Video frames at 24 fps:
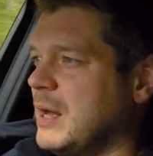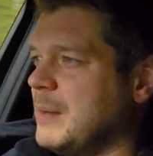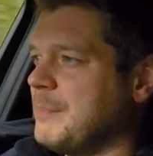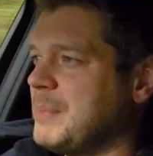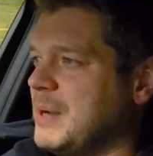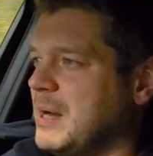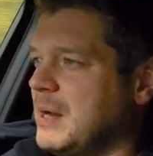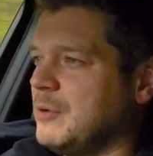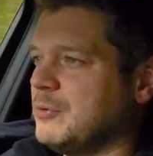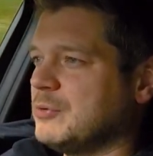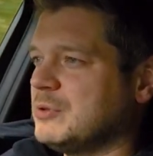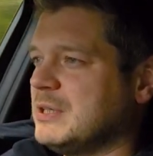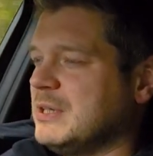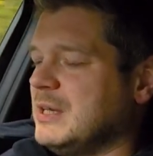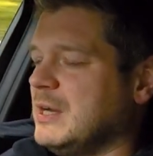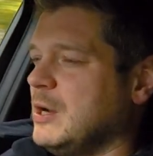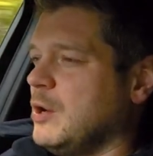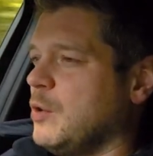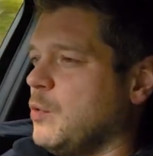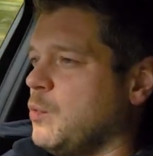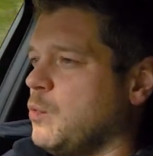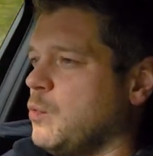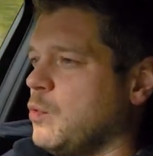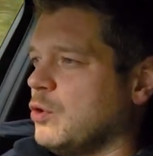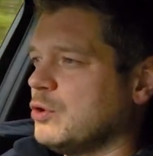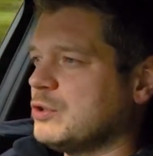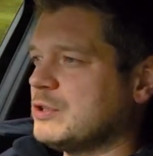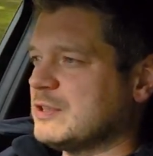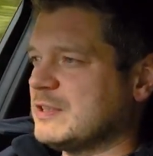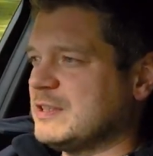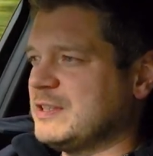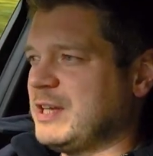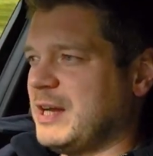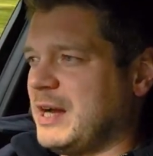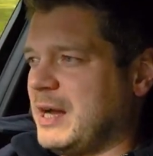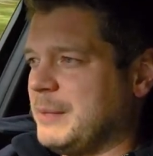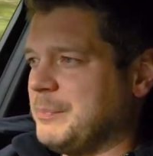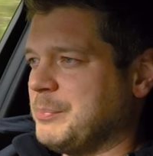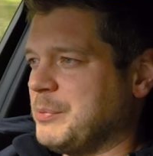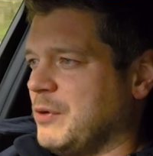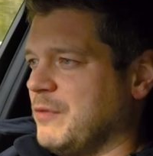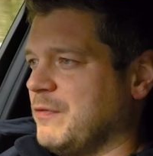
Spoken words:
about what type